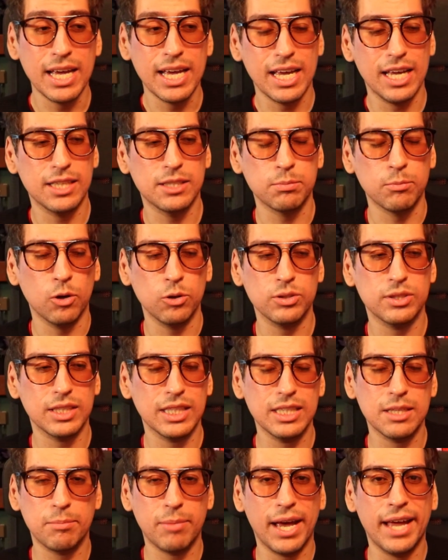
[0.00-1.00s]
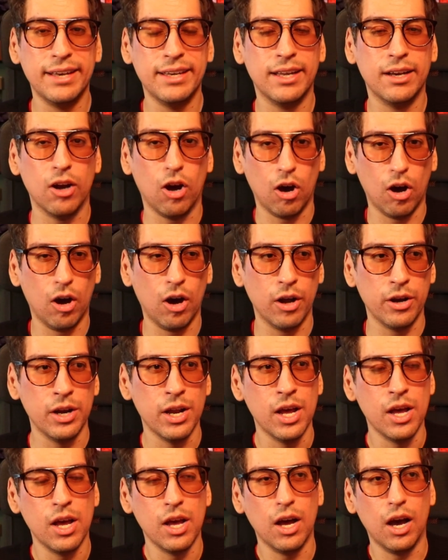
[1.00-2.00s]
It's mostly dependent on
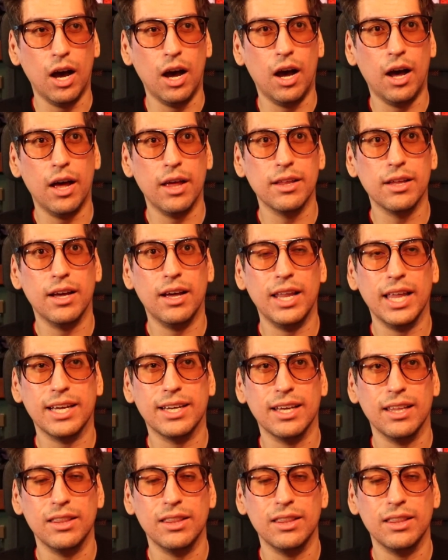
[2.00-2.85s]
like